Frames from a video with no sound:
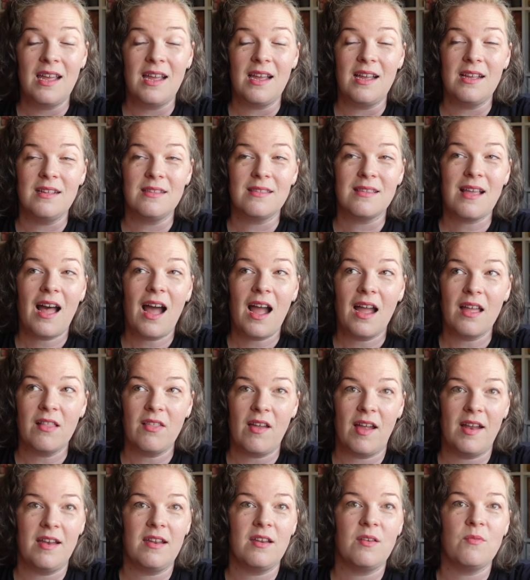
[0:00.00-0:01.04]
it's
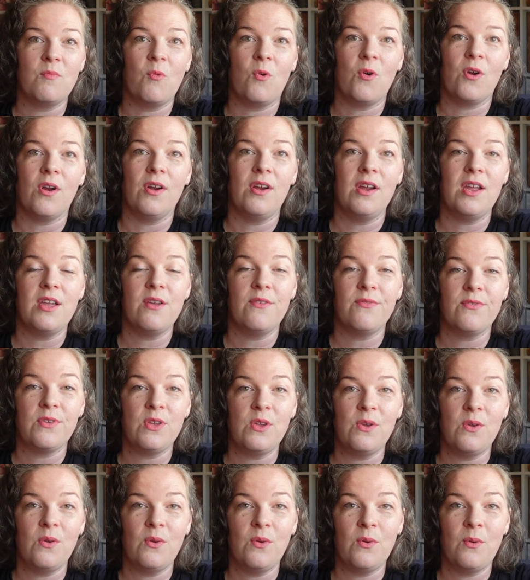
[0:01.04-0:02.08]
highlighted more if
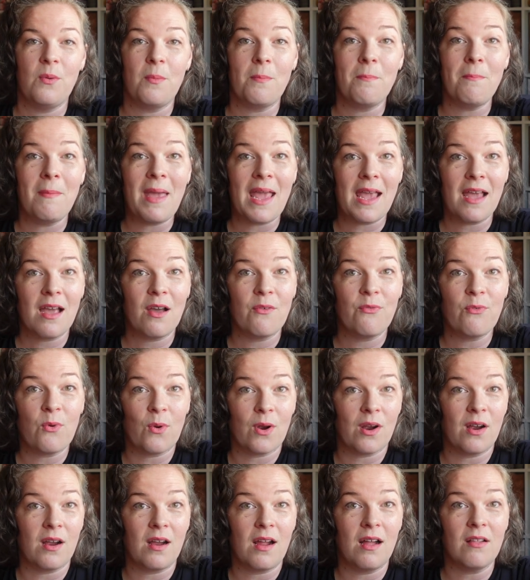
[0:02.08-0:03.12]
you make
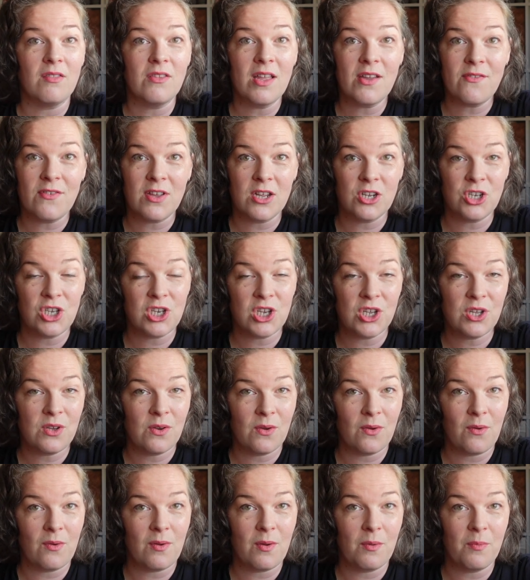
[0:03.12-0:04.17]
for a living too.